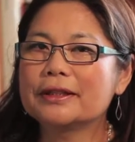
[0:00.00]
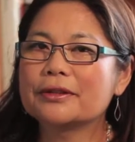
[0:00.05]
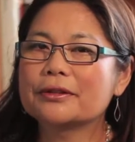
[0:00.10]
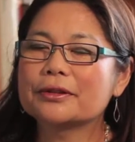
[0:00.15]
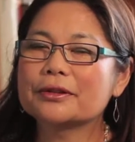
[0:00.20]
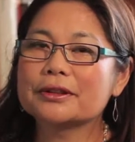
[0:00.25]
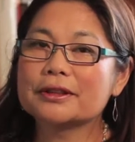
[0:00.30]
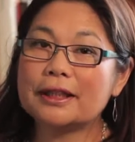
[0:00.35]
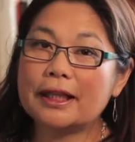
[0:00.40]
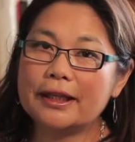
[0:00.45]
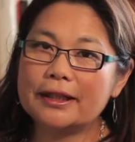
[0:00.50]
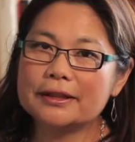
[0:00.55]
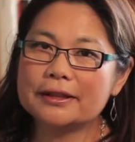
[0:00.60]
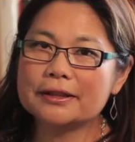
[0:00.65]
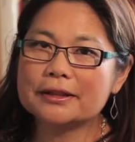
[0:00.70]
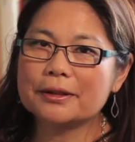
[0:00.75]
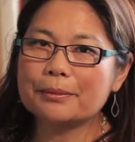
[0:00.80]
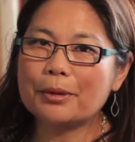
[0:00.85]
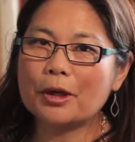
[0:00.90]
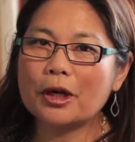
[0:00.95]
Social Sciences
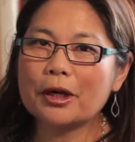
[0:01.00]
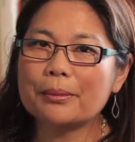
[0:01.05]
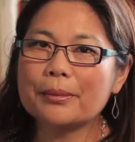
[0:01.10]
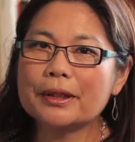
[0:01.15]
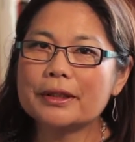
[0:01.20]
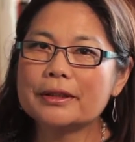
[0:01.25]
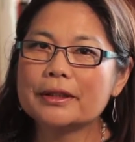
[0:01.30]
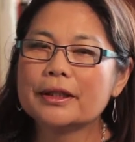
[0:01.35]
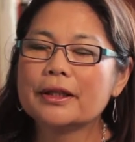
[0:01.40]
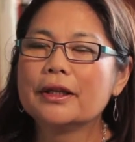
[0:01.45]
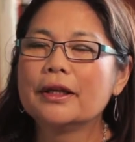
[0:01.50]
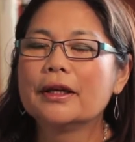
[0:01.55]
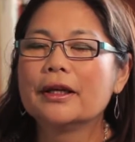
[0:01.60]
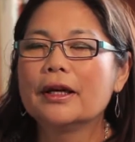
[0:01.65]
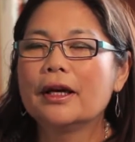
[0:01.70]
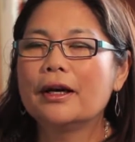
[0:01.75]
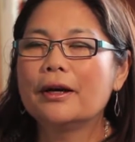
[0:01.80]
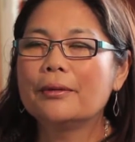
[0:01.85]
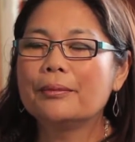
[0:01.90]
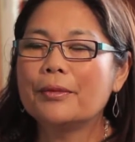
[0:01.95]
Department.
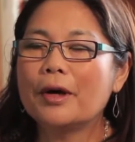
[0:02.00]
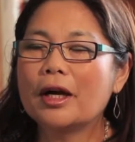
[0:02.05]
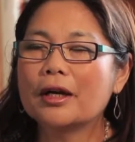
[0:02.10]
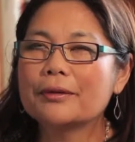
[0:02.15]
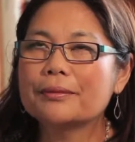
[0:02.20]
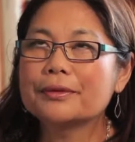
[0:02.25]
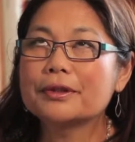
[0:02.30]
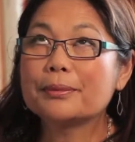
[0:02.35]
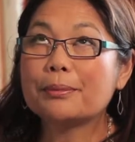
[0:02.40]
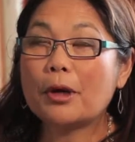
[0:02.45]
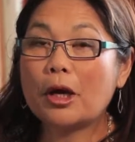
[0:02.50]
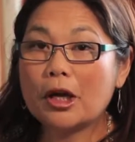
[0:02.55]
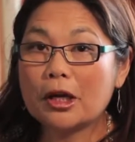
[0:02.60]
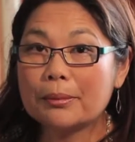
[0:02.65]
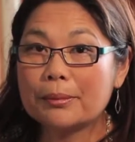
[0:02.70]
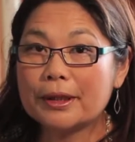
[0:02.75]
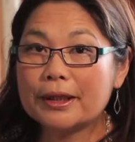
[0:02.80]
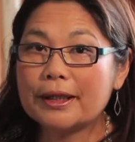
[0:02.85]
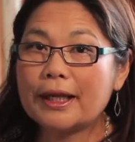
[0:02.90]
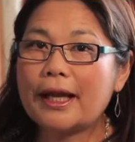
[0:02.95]
Our
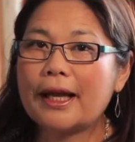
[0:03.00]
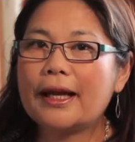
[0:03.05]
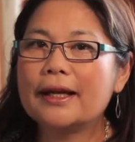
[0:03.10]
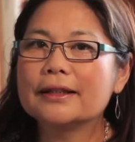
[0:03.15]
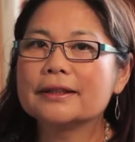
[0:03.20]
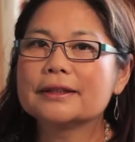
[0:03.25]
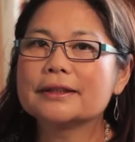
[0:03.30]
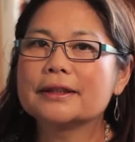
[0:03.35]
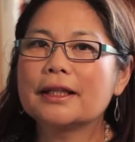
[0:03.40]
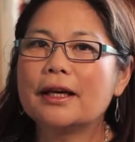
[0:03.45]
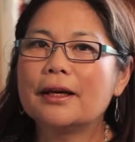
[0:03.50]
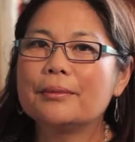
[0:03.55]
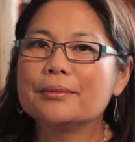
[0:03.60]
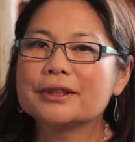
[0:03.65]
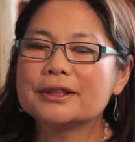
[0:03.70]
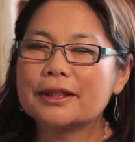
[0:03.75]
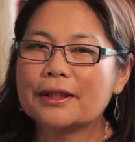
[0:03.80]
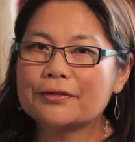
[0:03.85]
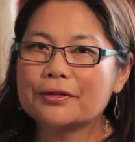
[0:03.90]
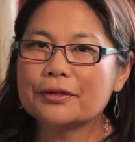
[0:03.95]
department has
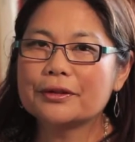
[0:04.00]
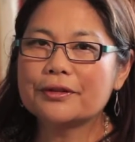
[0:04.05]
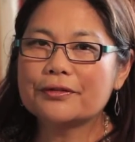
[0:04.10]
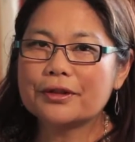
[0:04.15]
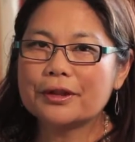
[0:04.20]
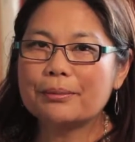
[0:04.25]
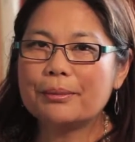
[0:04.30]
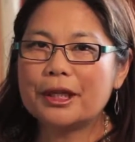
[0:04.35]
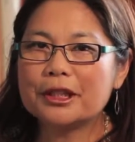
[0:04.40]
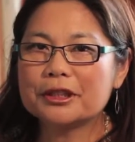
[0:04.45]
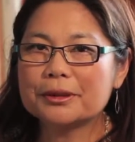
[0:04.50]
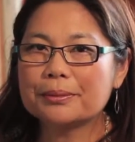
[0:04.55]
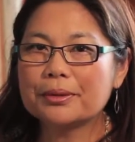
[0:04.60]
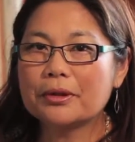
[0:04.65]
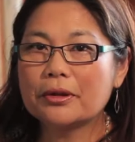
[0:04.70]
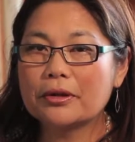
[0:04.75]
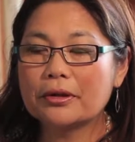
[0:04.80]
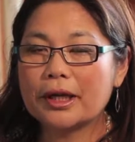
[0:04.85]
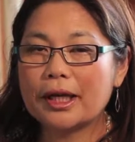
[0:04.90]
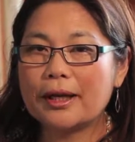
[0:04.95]
several different major
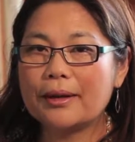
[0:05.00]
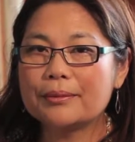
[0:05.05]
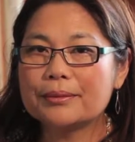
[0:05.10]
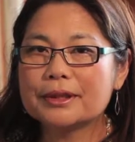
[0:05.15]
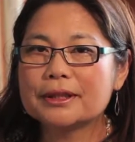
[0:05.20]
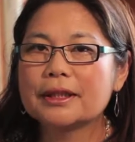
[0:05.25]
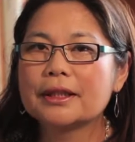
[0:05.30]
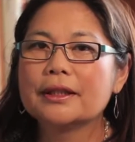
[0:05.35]
programs,